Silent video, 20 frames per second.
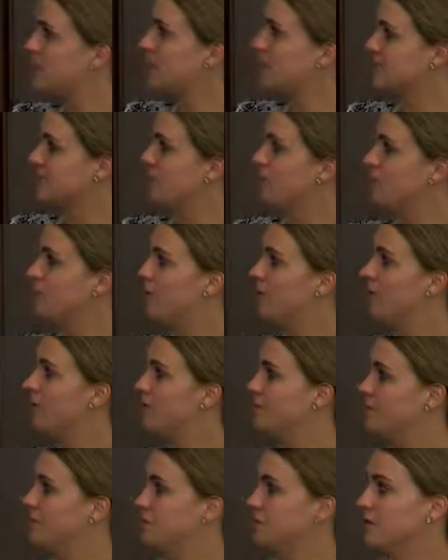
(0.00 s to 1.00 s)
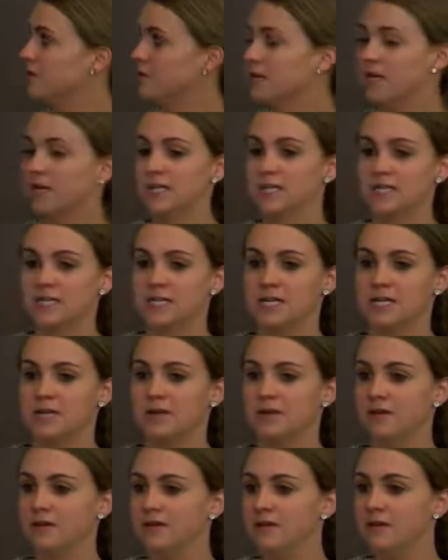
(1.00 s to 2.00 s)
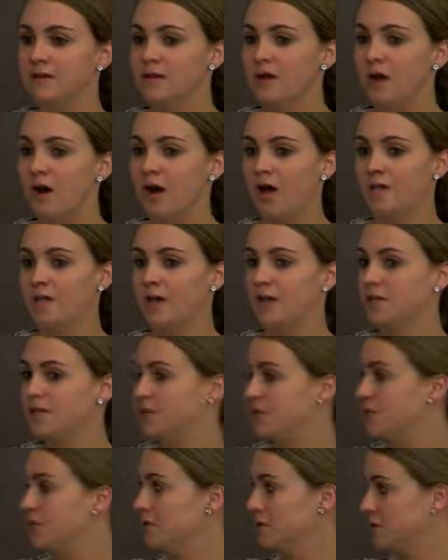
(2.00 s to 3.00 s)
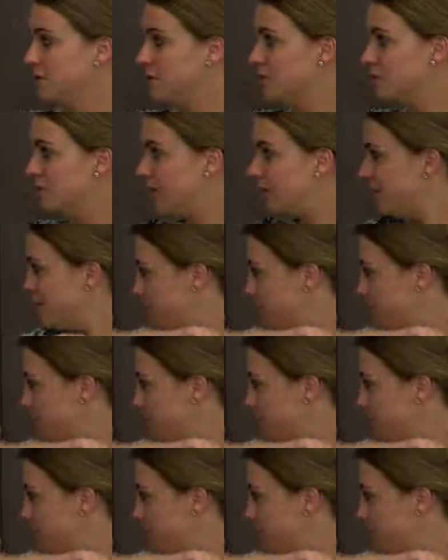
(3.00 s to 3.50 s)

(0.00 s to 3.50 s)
example of a journal that I did on that donor surgery.